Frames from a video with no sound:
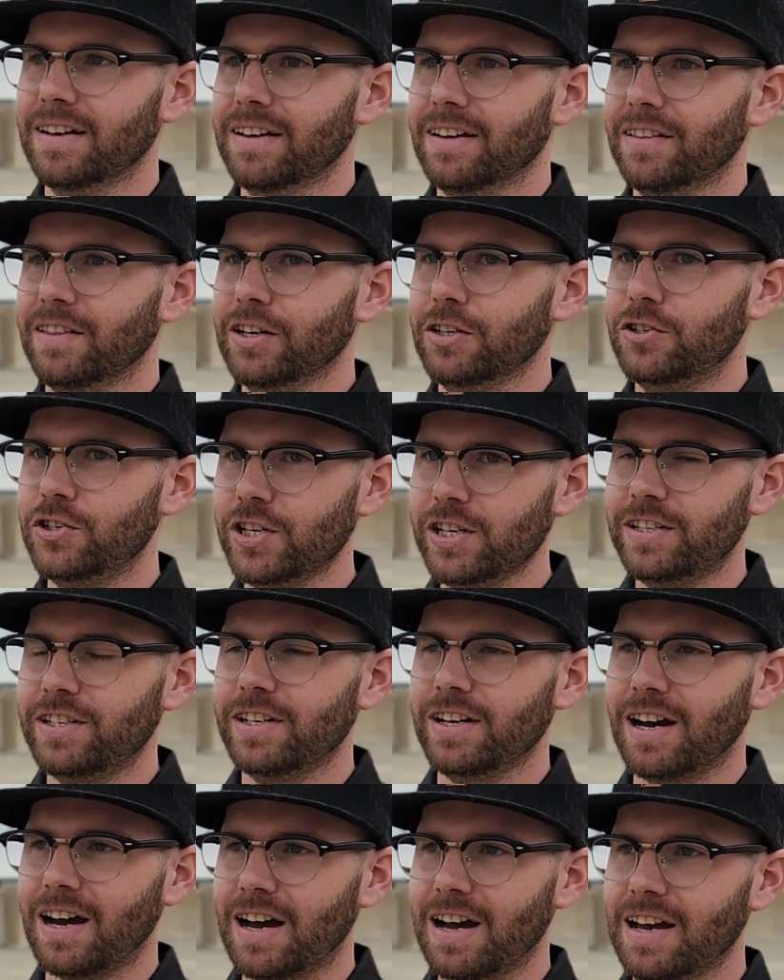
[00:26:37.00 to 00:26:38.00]
the
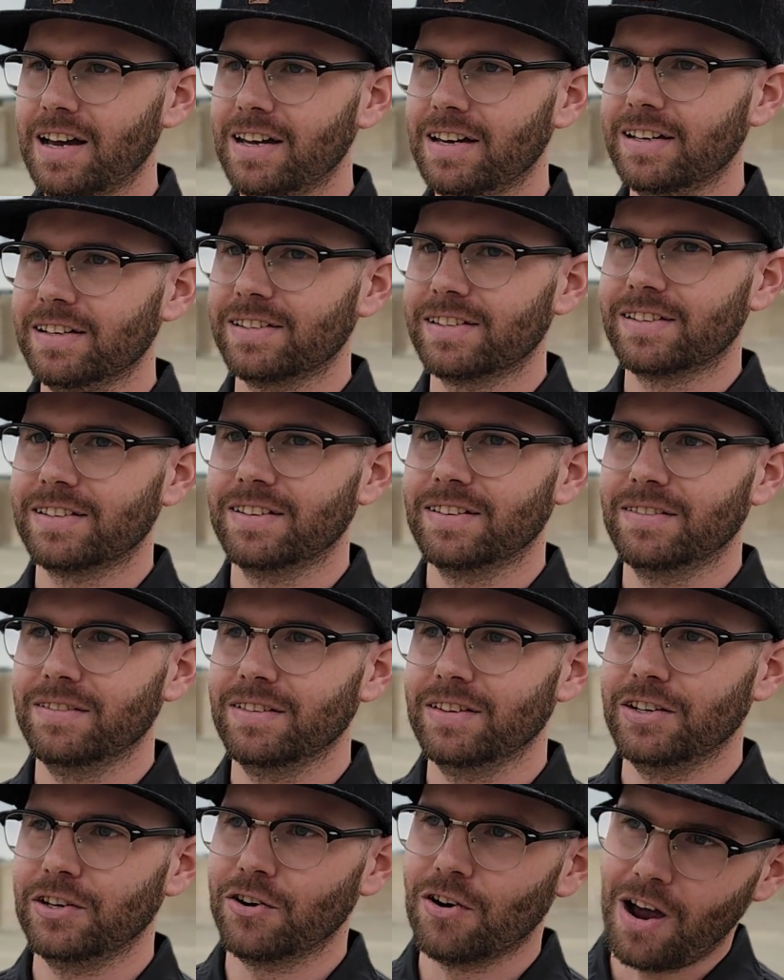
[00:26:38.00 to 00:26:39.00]
GTI is,
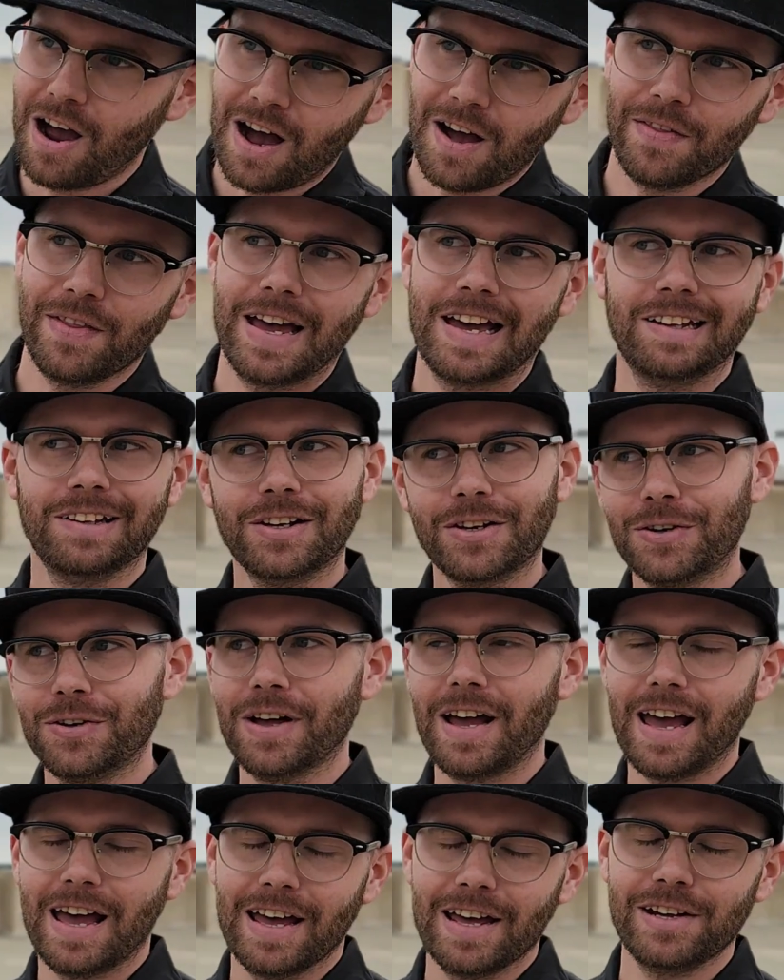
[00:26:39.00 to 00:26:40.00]
you're on that little
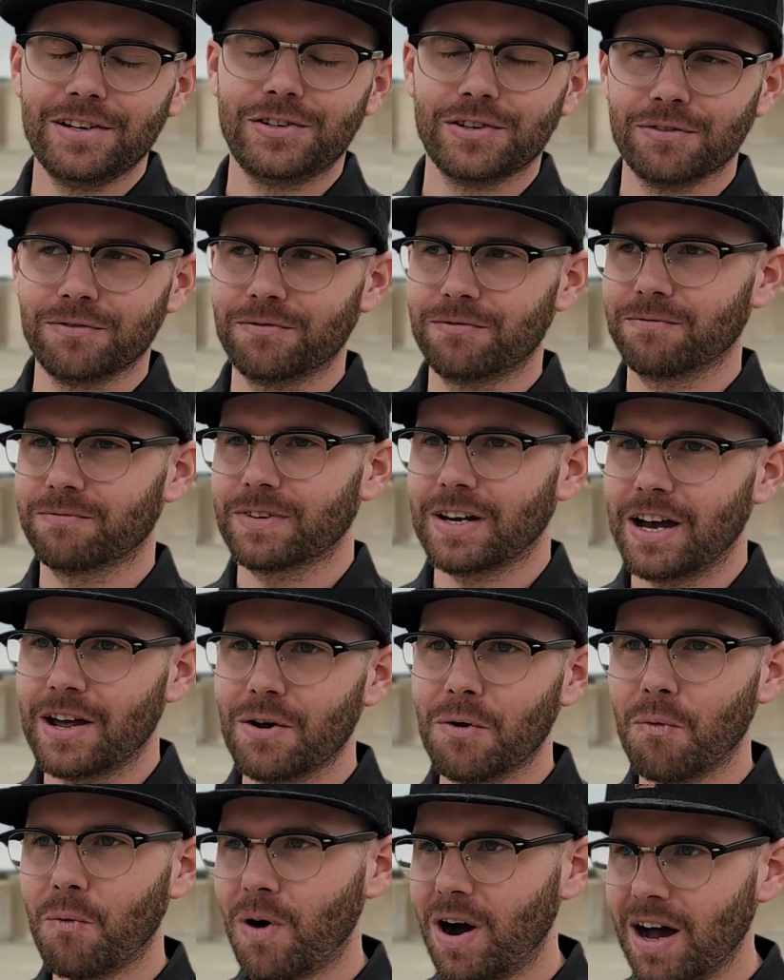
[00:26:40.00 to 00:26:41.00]
edge of kind
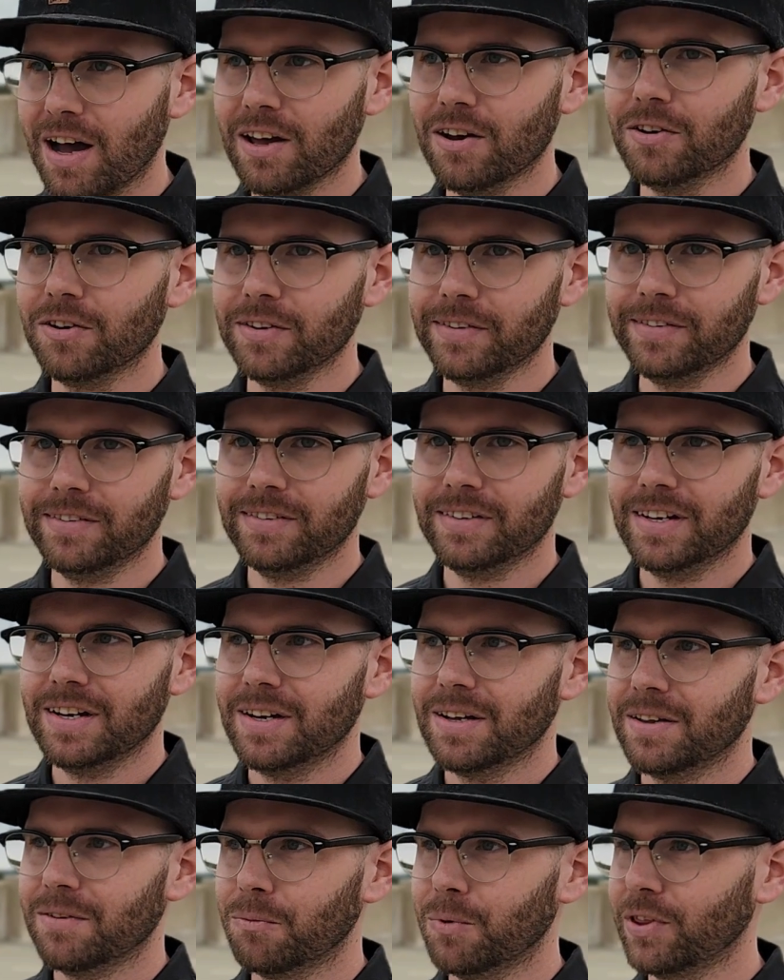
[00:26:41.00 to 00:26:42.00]
of wild.
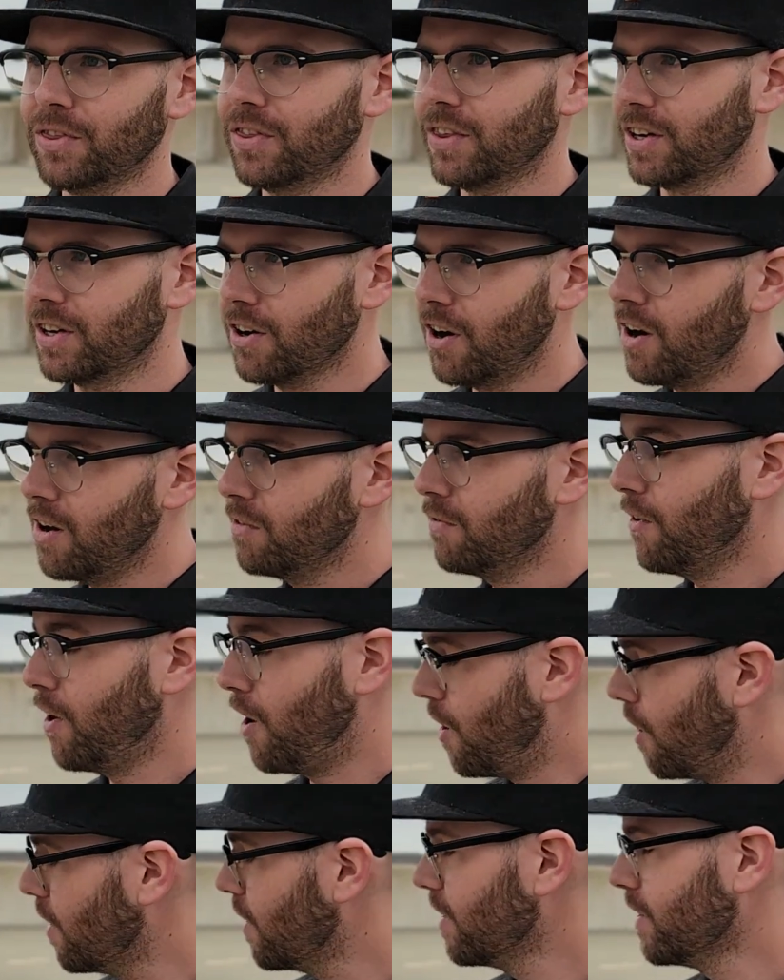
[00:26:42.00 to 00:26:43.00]
With the Golf
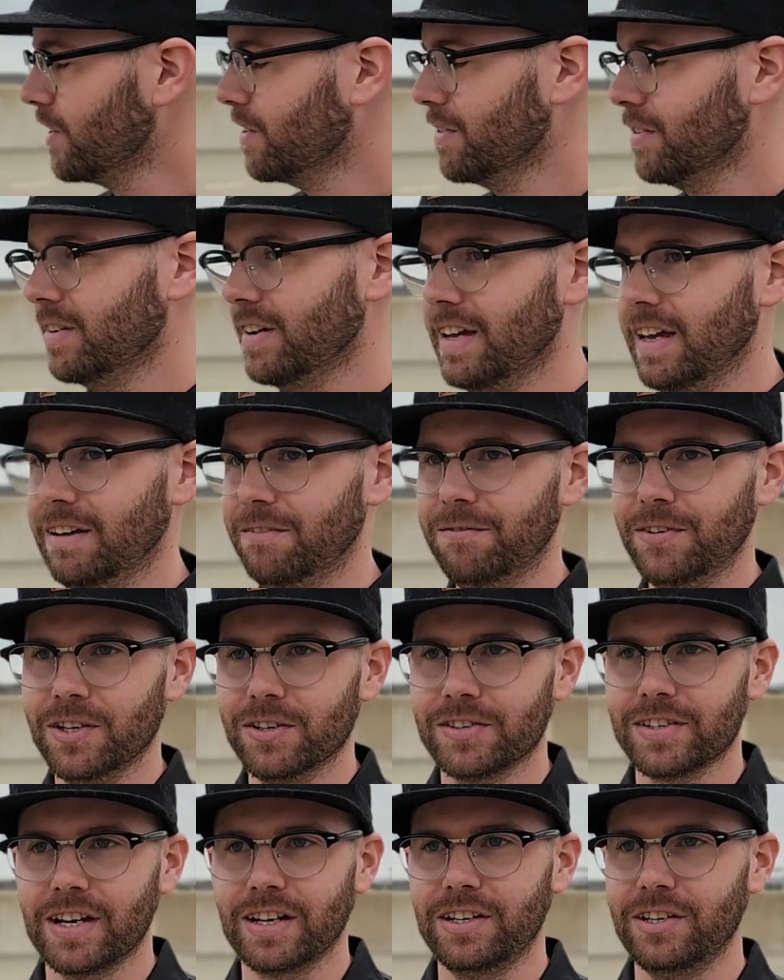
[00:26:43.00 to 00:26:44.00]
R, it feels
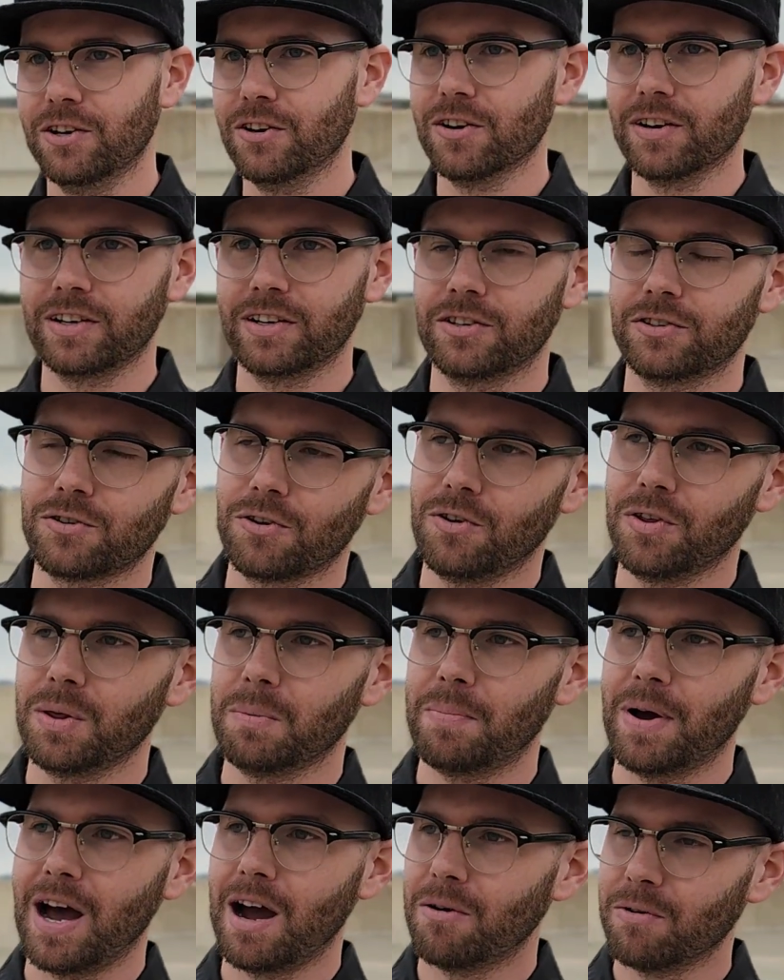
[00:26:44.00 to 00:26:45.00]
like you're in control of the
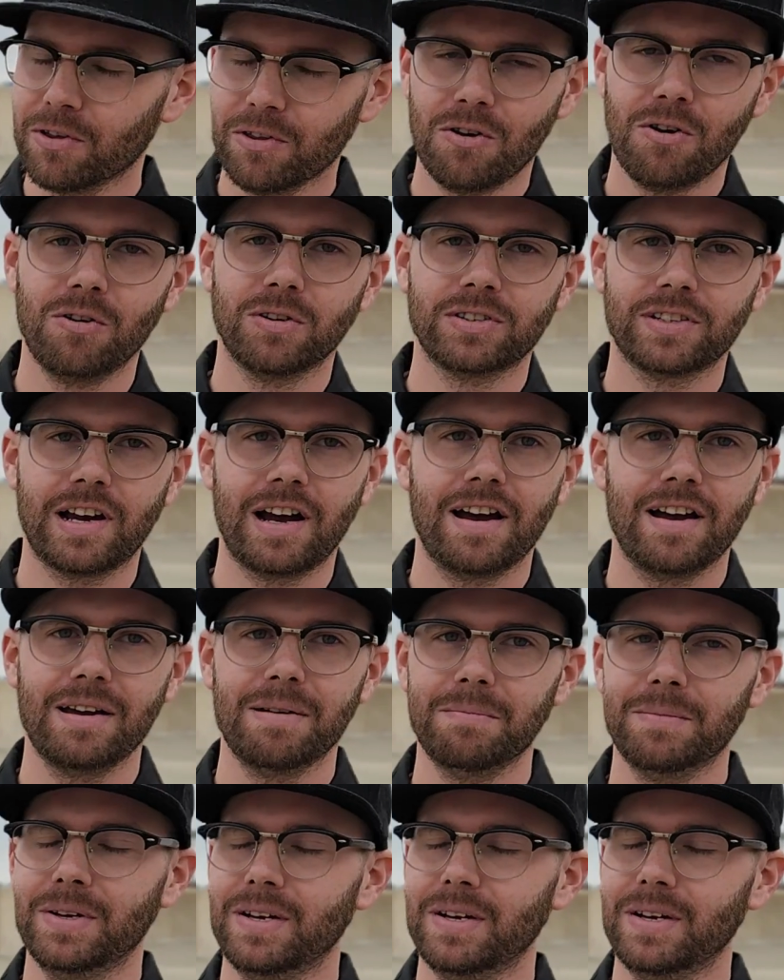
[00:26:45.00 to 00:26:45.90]
power the whole time.